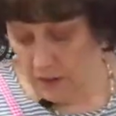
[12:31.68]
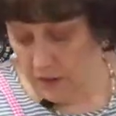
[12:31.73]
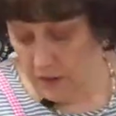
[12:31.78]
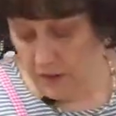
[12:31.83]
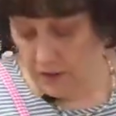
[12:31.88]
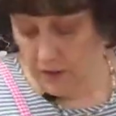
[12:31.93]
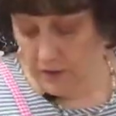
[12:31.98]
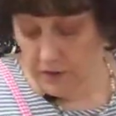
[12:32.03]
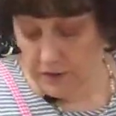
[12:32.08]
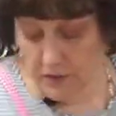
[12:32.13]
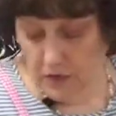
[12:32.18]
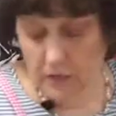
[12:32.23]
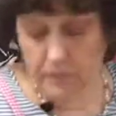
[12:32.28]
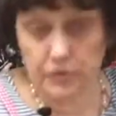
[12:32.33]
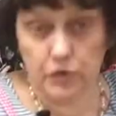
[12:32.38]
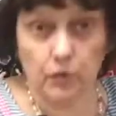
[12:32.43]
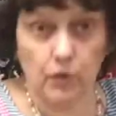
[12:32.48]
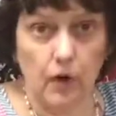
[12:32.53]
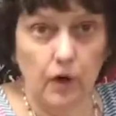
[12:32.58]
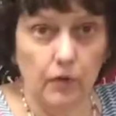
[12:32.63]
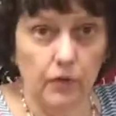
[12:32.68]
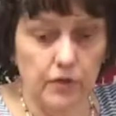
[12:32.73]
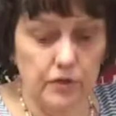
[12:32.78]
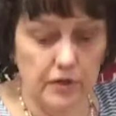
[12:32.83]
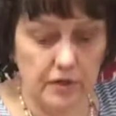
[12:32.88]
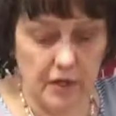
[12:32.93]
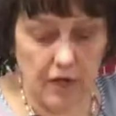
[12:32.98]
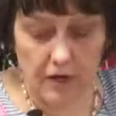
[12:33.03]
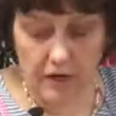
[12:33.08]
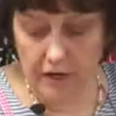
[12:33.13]
This comes around the
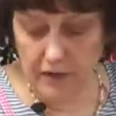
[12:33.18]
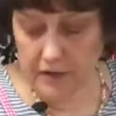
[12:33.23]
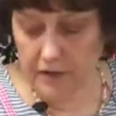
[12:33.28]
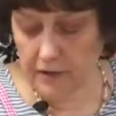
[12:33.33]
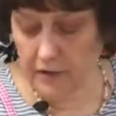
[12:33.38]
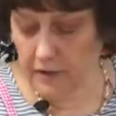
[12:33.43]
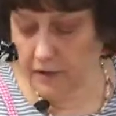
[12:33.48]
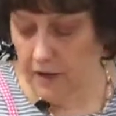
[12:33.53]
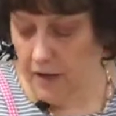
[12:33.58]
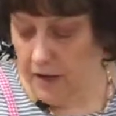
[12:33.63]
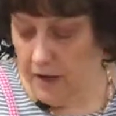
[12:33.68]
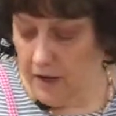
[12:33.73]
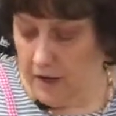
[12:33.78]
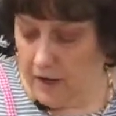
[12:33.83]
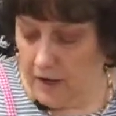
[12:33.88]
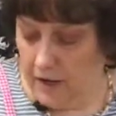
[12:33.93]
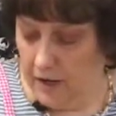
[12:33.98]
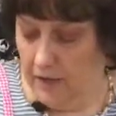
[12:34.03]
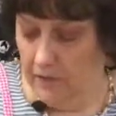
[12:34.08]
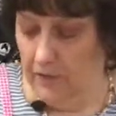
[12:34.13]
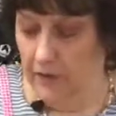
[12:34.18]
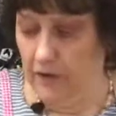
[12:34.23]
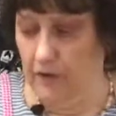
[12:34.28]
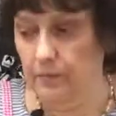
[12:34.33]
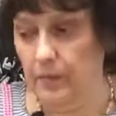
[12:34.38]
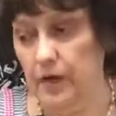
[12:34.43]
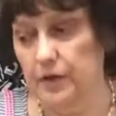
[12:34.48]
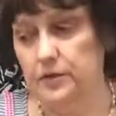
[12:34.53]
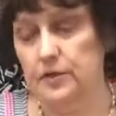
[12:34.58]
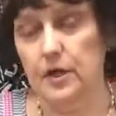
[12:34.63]
side. And
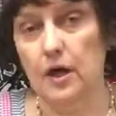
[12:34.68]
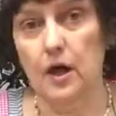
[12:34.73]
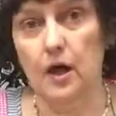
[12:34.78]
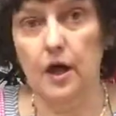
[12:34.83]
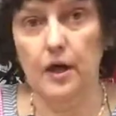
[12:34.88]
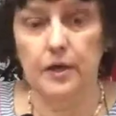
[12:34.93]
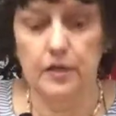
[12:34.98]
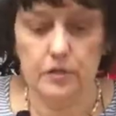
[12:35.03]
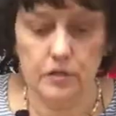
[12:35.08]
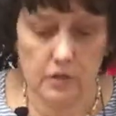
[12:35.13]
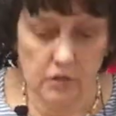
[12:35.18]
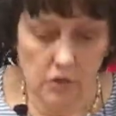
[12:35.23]
then my tie is